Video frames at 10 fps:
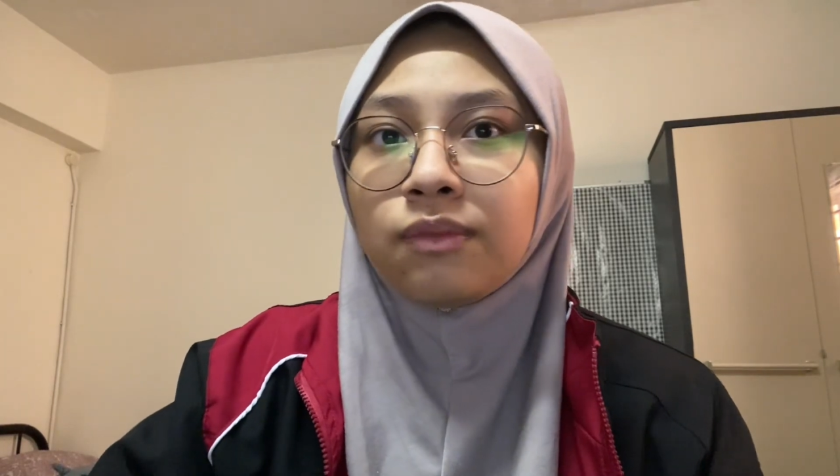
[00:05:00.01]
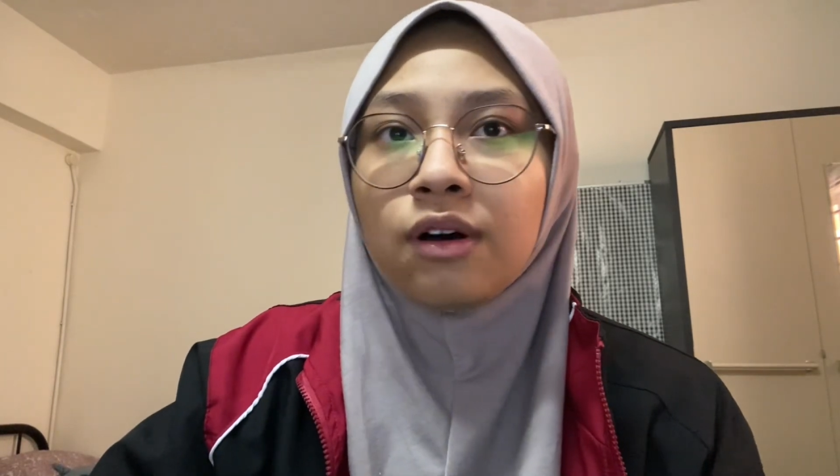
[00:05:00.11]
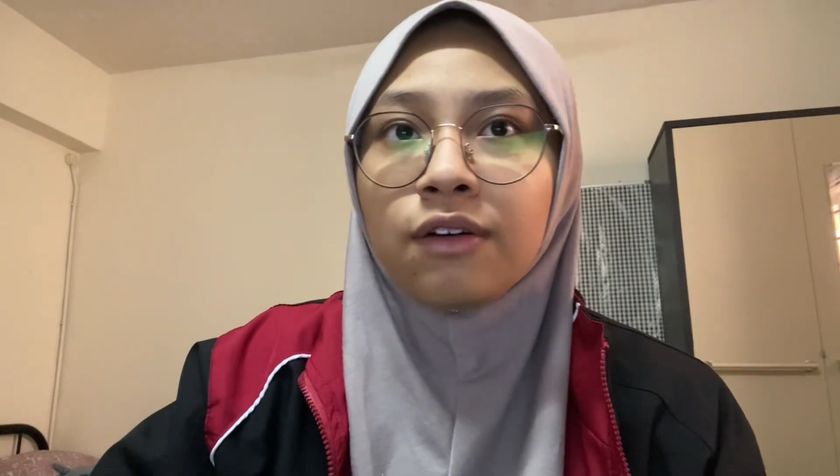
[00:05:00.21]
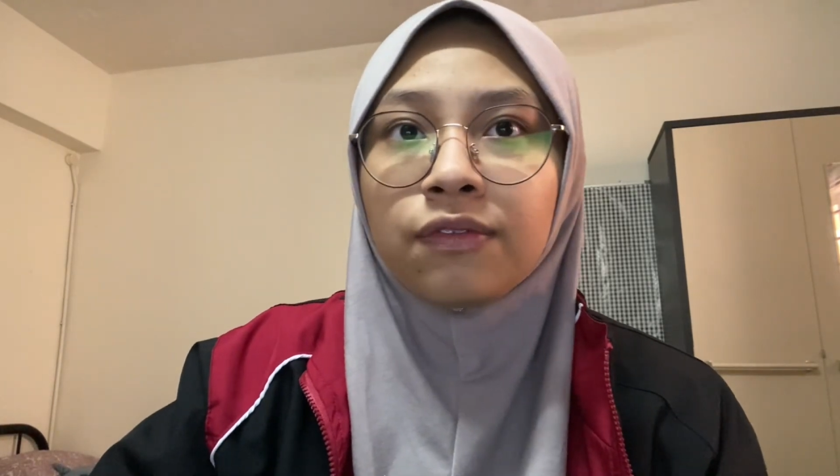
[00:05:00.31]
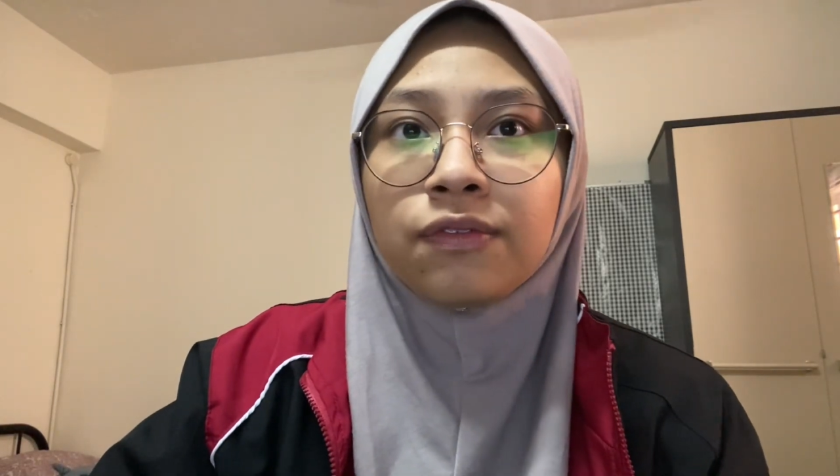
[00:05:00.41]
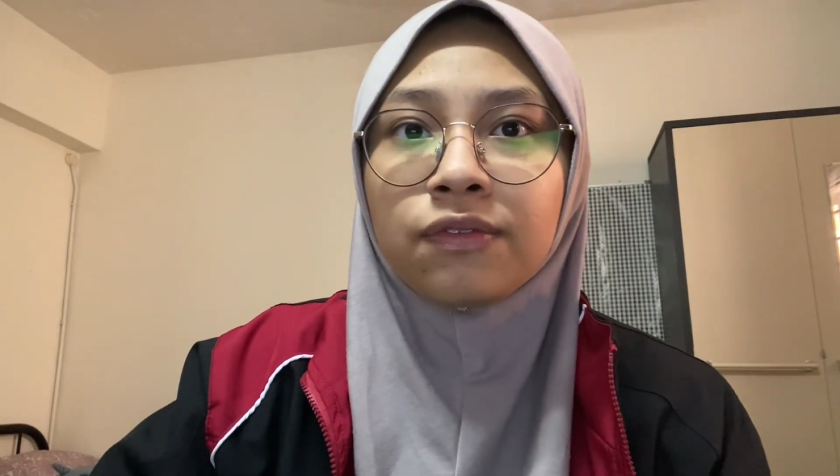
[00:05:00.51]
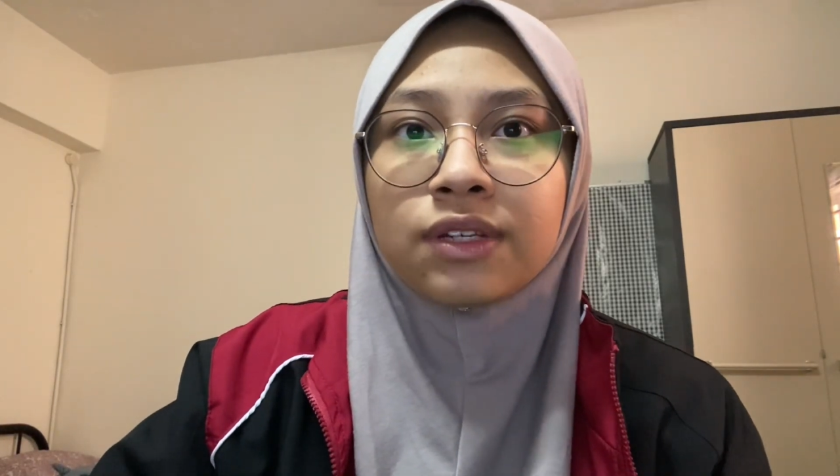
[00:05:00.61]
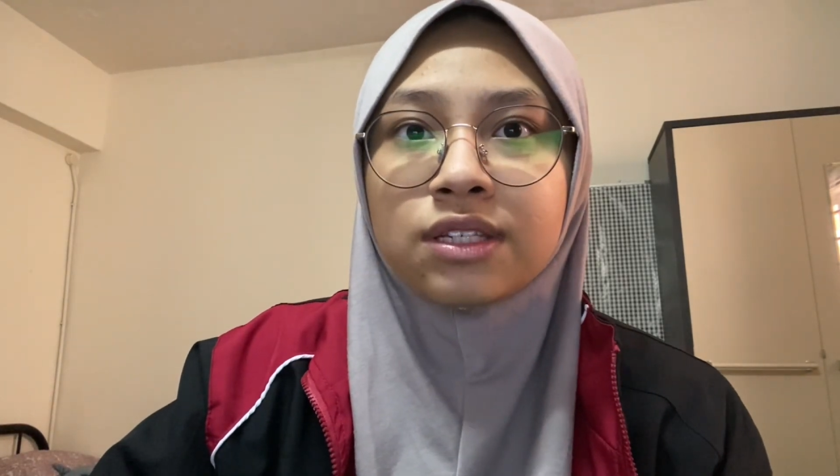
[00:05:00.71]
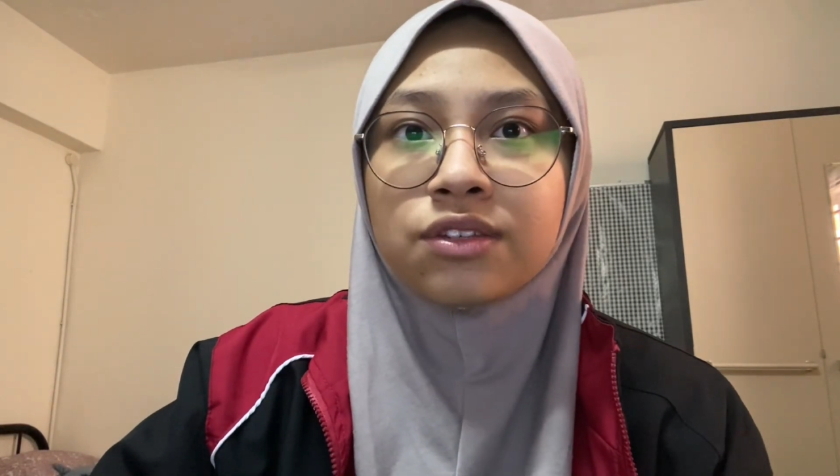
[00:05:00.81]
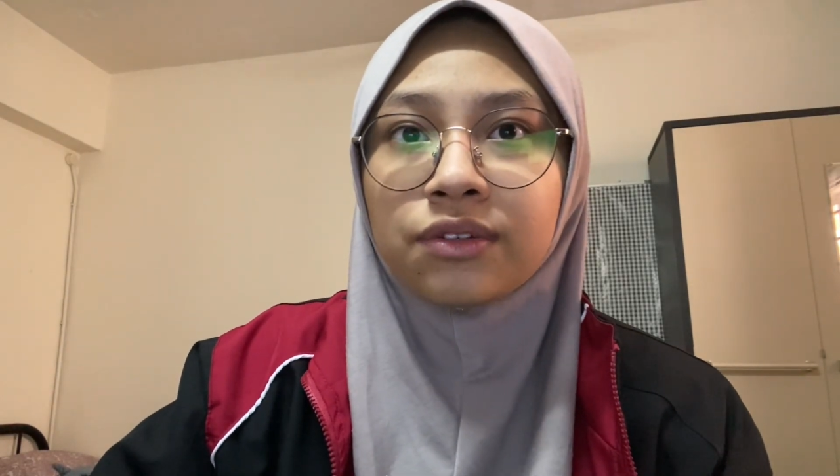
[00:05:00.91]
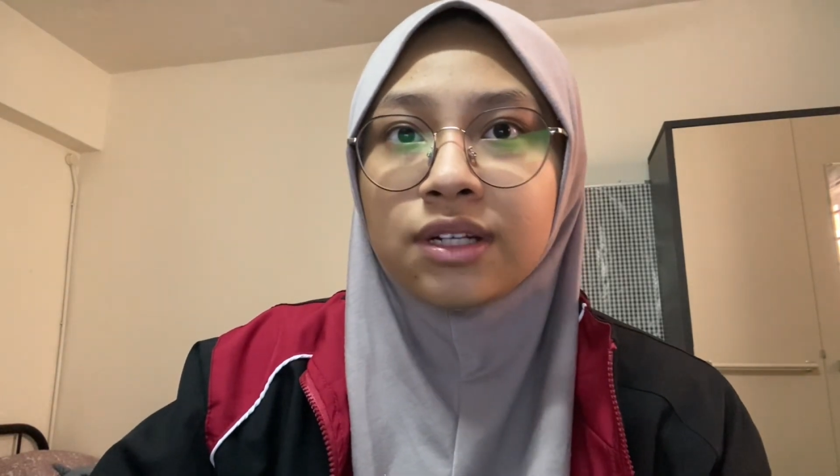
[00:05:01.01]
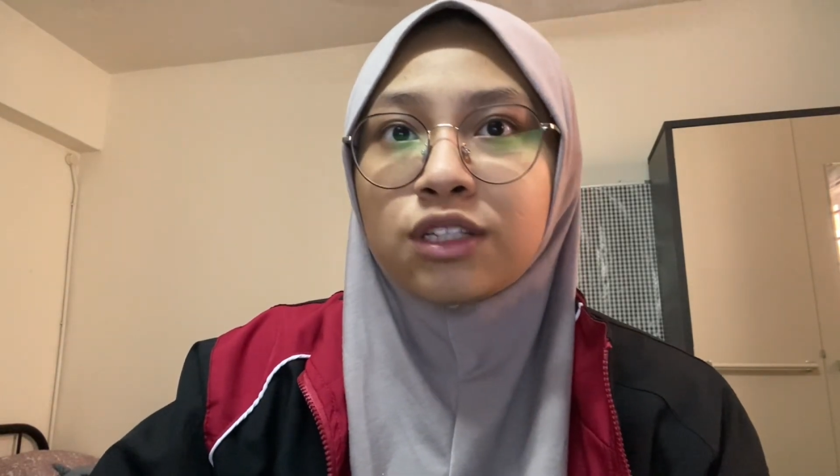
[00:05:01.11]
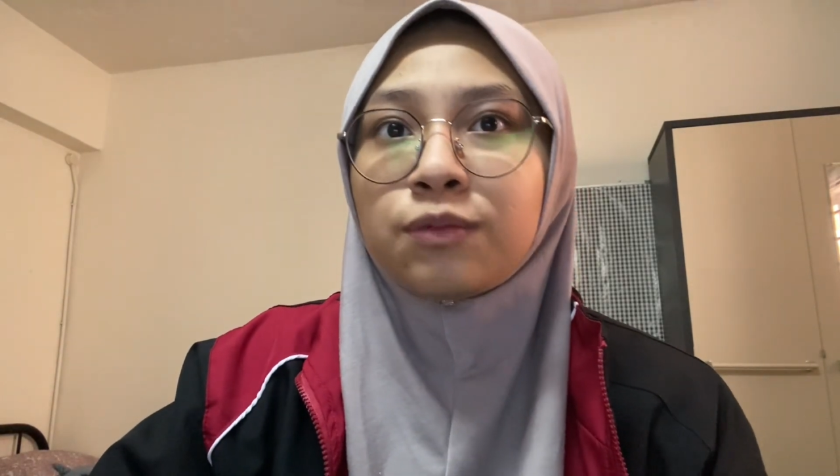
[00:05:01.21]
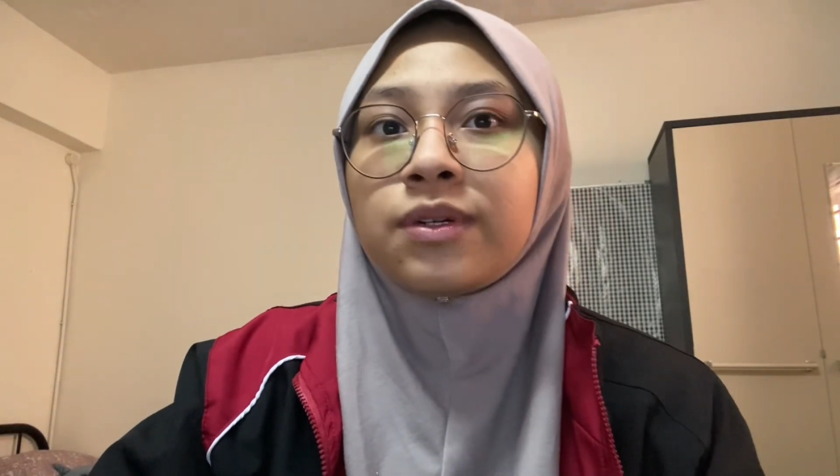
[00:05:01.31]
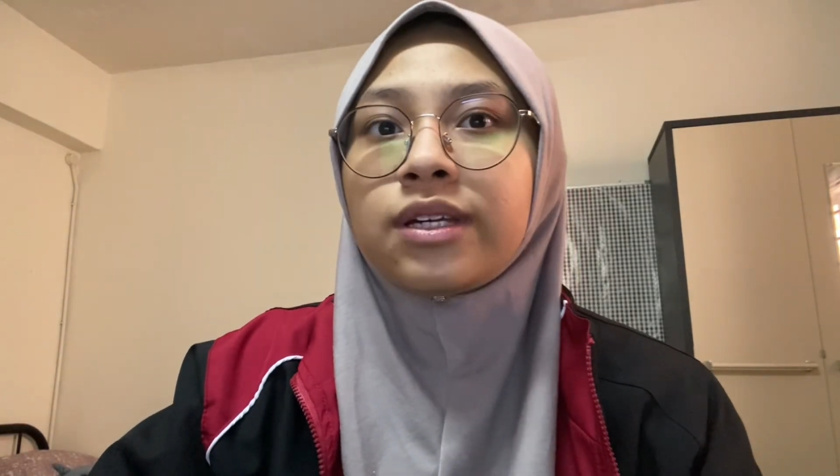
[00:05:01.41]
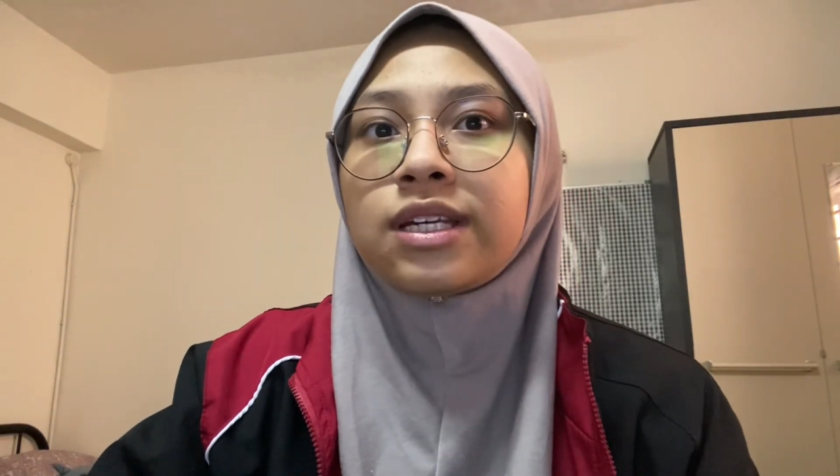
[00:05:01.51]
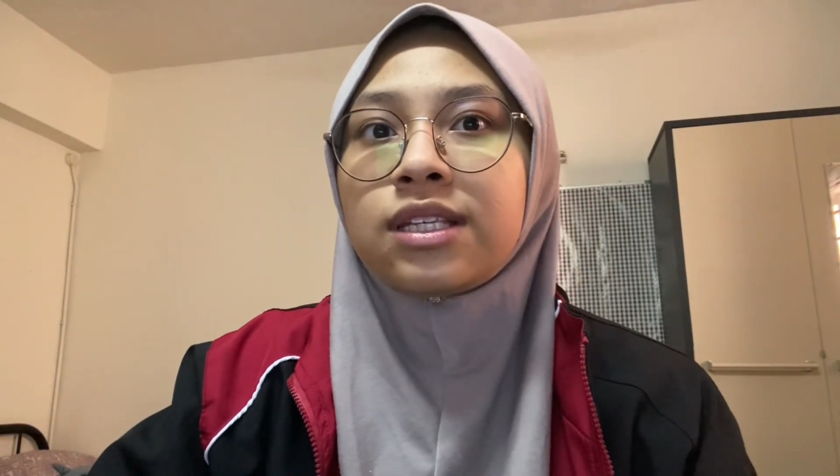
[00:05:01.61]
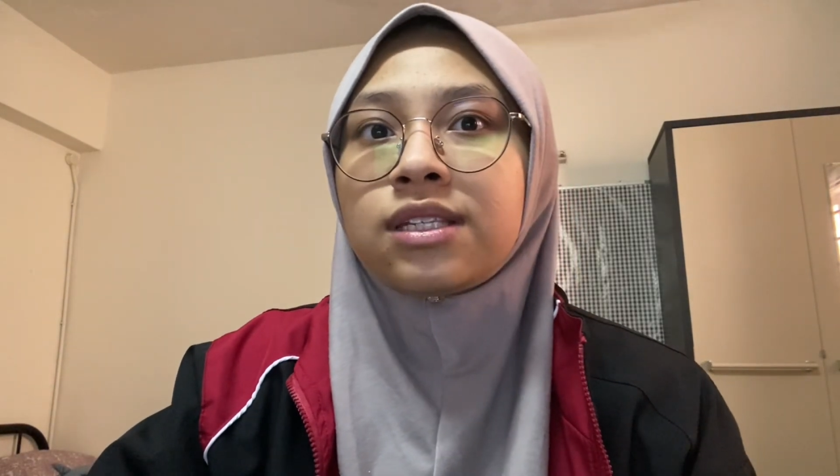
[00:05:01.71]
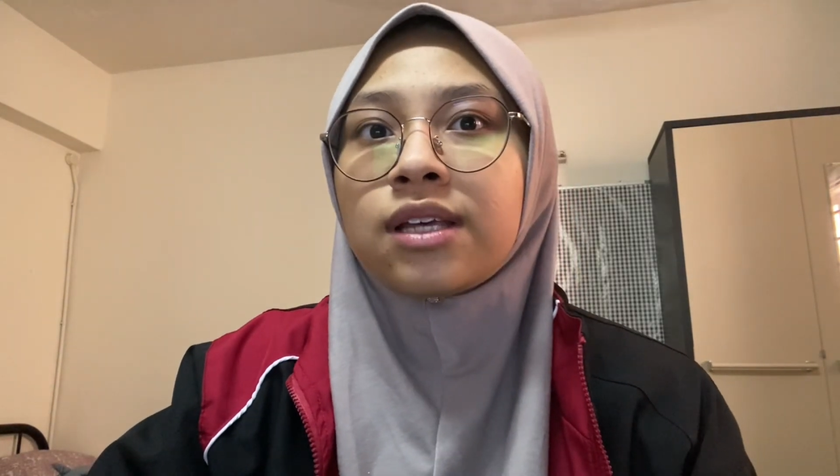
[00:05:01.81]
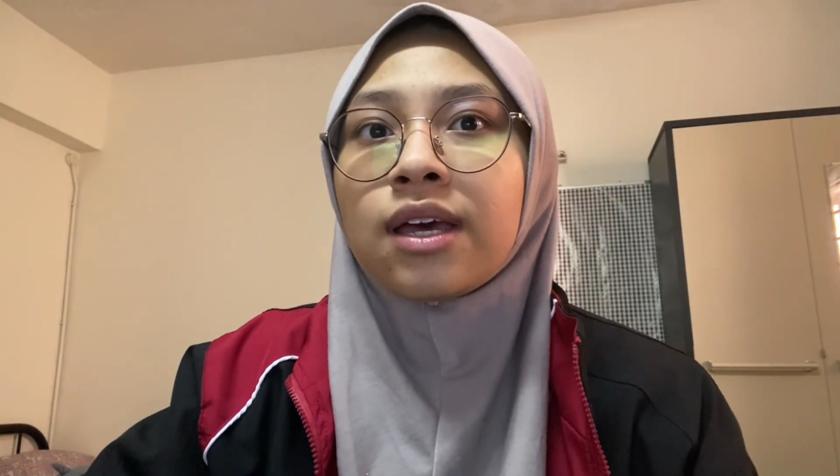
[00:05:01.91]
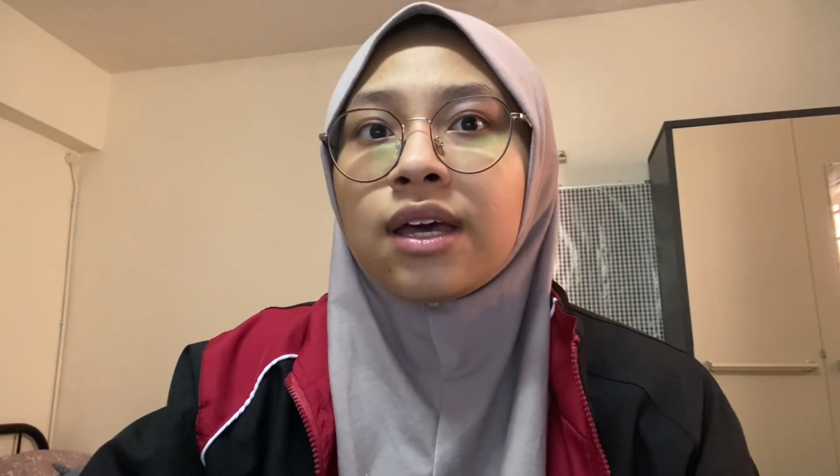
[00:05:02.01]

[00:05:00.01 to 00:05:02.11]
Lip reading: of this transfer is